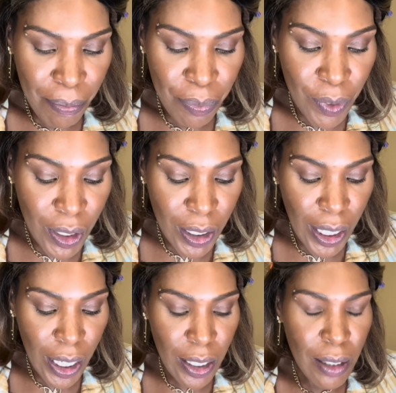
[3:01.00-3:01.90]
I'm going to go
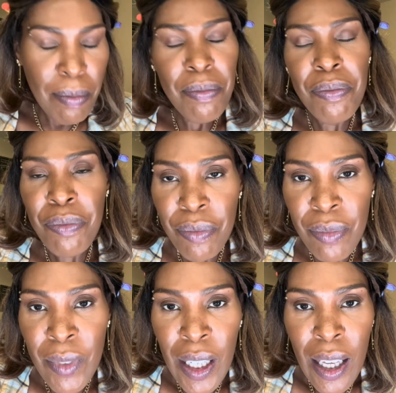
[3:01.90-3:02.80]
ahead and
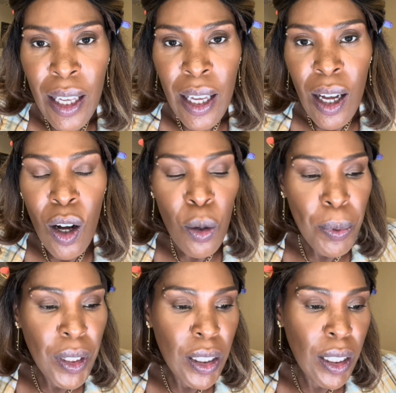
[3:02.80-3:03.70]
open
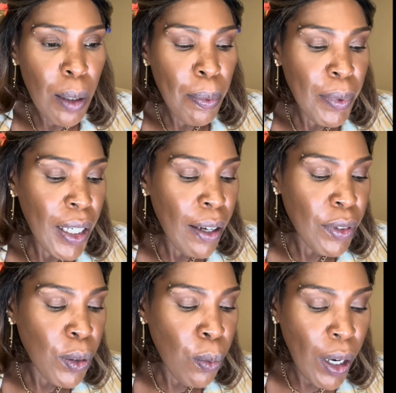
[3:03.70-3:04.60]
these up. I'm going to have
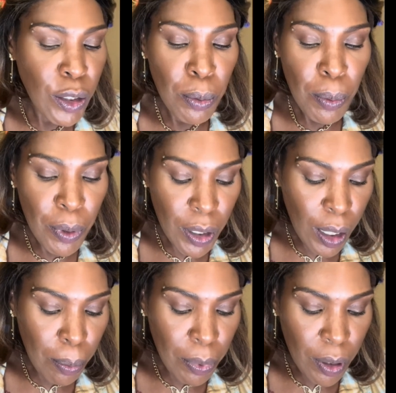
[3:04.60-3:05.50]
you watch me put a
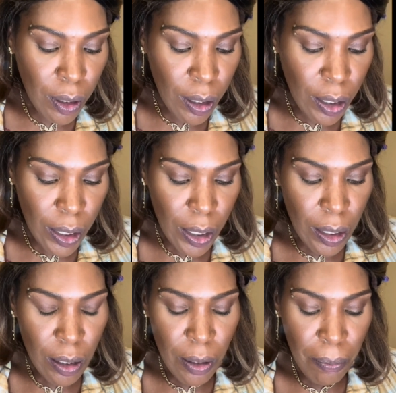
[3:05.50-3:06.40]
couple
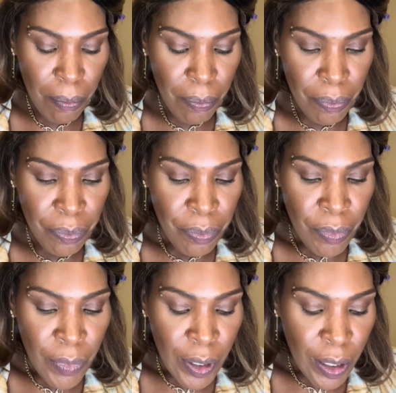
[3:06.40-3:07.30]
on.
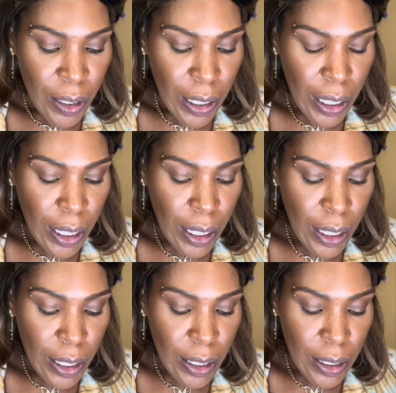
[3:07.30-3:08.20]

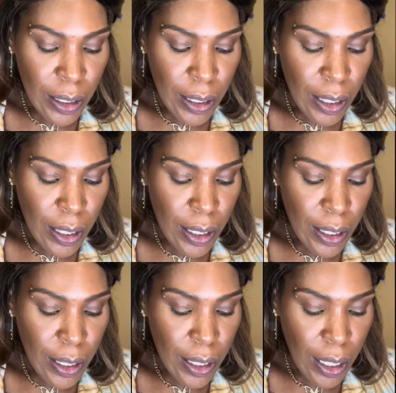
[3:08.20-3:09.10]
And
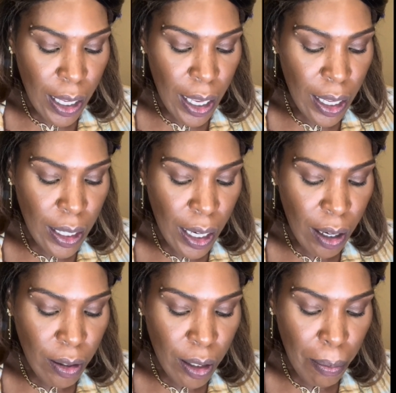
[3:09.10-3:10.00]
then I'll
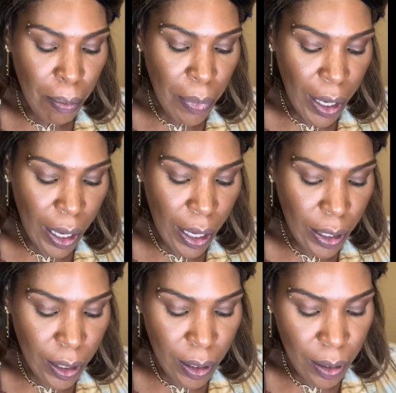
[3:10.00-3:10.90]
come
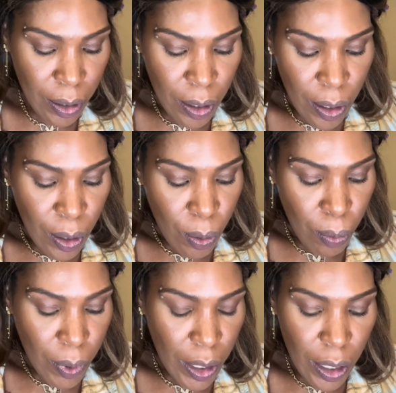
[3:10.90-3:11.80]
back
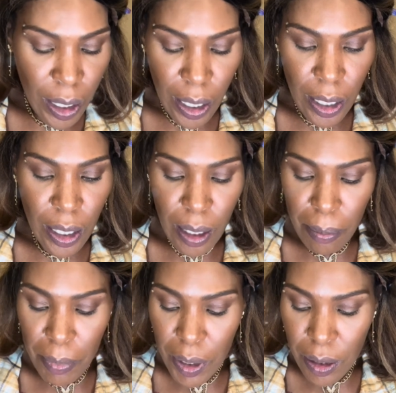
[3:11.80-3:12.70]
when I am